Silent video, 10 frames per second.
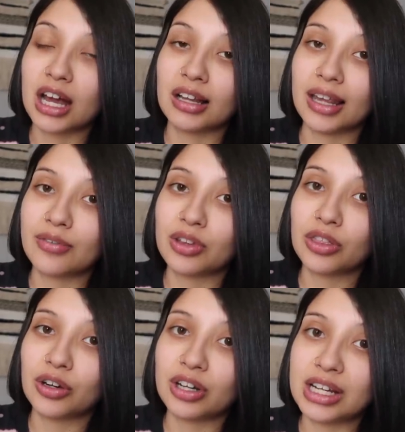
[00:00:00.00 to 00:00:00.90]

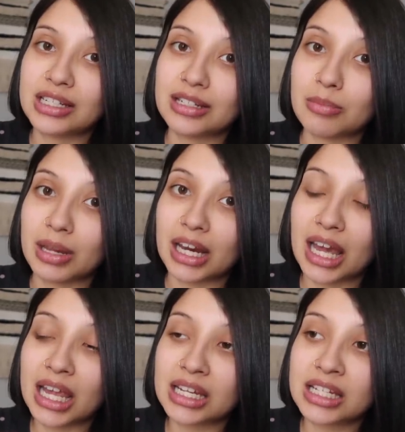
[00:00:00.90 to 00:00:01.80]
11.30 to
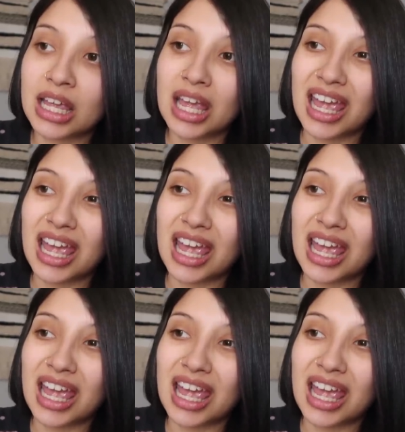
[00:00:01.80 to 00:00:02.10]
midnight